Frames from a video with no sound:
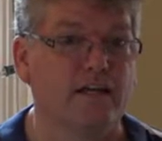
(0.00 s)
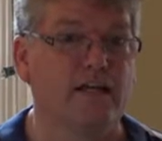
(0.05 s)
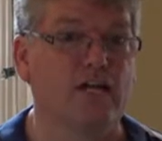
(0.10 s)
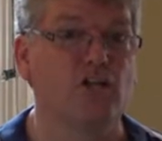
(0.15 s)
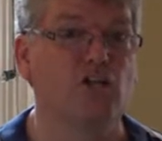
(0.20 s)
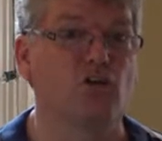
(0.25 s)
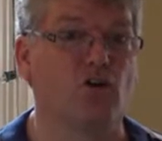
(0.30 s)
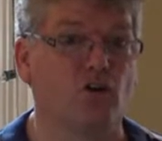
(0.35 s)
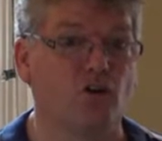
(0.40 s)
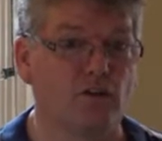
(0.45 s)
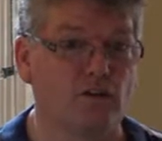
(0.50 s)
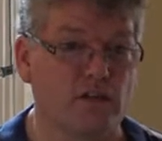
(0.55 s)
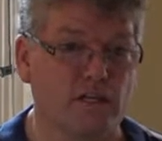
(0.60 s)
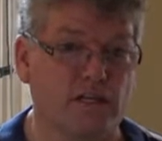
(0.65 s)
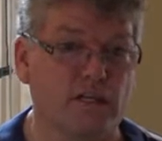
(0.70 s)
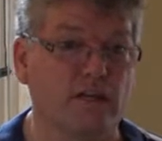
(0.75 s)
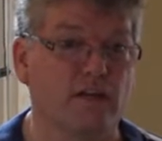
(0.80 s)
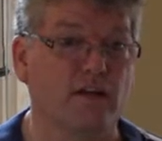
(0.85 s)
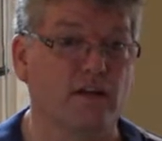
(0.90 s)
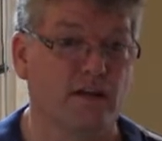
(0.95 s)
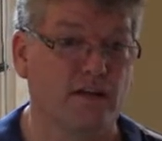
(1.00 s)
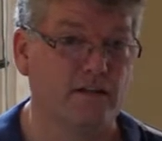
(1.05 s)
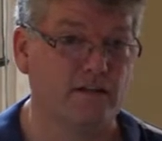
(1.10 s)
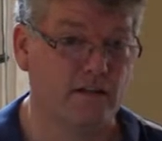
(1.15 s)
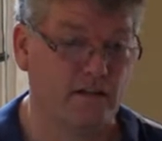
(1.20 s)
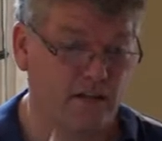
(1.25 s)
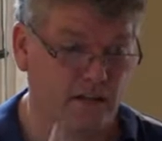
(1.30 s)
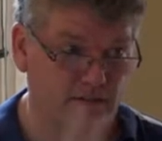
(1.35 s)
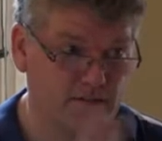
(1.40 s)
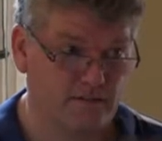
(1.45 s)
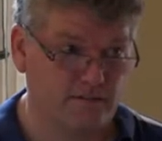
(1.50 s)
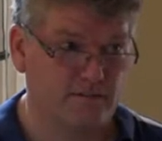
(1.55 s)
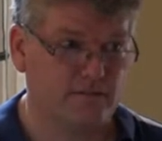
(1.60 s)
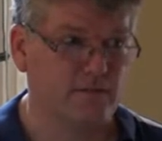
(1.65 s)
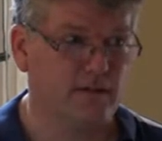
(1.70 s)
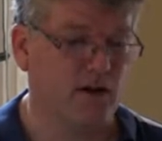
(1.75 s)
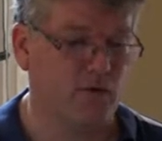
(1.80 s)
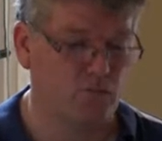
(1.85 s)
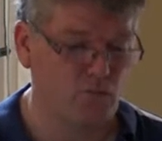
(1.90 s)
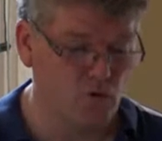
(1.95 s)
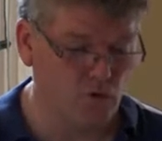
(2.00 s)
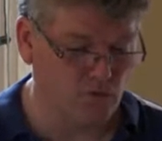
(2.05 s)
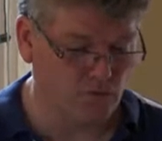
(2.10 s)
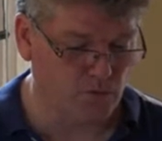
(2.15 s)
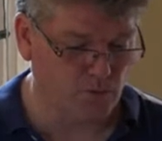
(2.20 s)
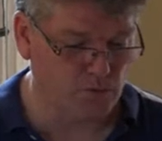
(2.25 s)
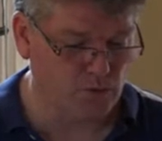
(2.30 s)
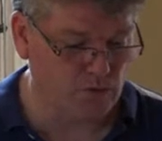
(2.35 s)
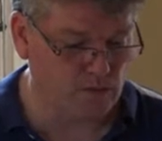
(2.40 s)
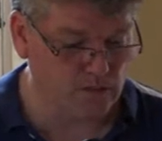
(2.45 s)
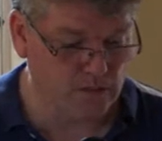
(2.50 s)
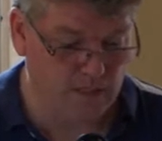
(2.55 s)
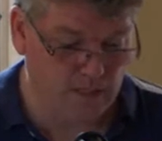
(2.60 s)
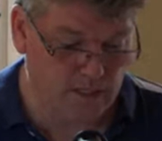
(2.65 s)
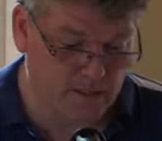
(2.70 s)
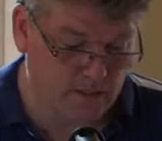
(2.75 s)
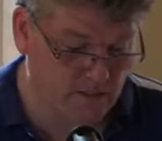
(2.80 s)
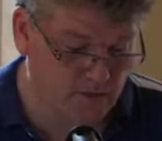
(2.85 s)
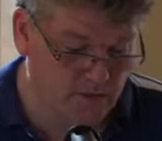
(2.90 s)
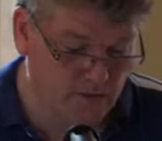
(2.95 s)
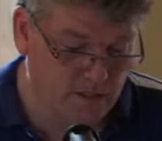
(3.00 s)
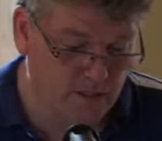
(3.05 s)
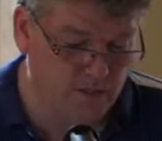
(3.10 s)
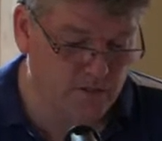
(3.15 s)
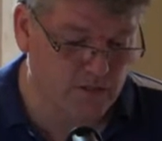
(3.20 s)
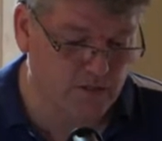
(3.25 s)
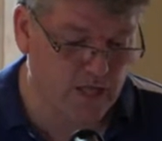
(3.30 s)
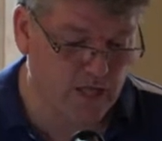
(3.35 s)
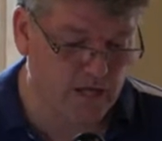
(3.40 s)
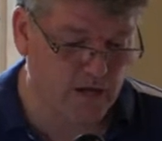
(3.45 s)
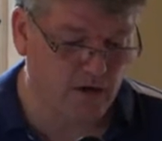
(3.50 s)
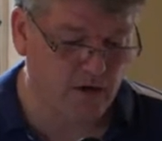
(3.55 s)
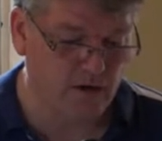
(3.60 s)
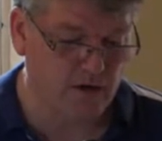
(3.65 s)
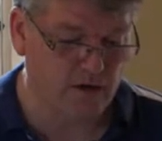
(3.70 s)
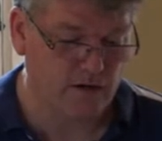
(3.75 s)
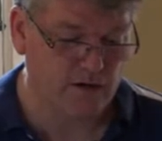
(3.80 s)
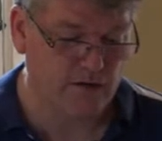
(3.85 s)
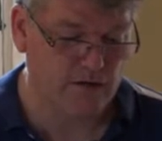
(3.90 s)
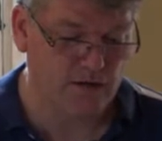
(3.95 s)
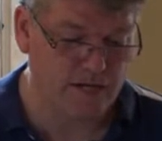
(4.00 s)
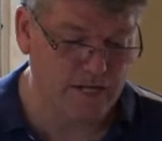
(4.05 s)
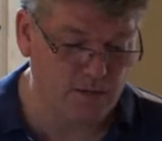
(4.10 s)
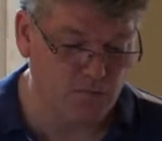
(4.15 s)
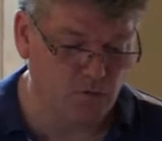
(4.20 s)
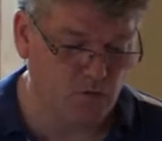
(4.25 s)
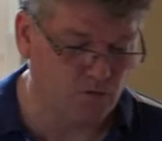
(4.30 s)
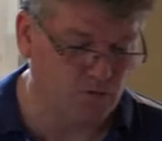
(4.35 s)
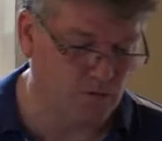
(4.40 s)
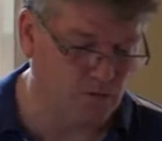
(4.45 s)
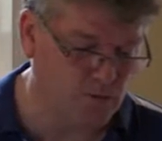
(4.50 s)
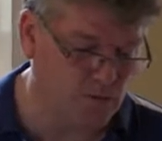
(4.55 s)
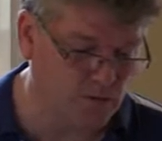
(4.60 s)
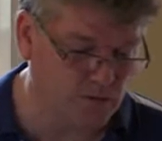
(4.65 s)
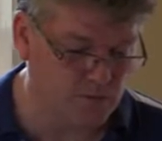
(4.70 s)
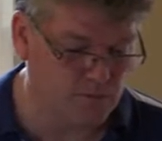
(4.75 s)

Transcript: eternally and, and, and are movable and there's things that are immovable,